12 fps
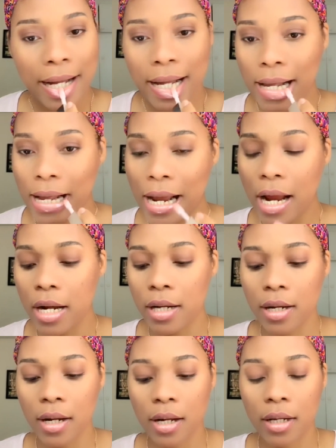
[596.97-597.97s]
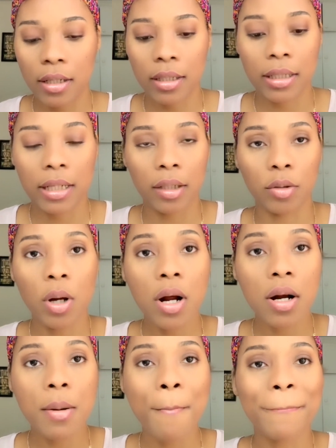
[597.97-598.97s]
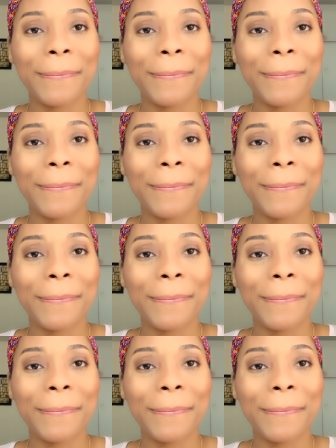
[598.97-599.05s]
And the second one.